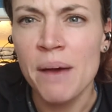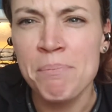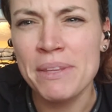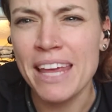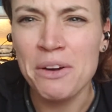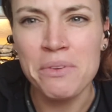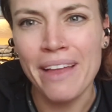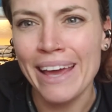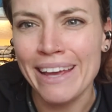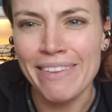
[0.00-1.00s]
but they don't
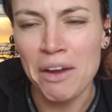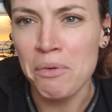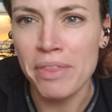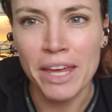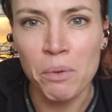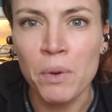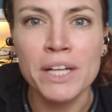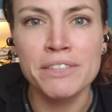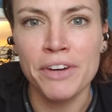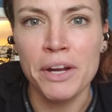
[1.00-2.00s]
like it. They don't think it
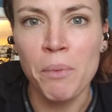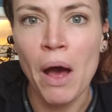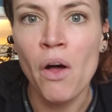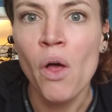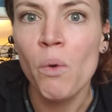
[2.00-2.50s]
works very well.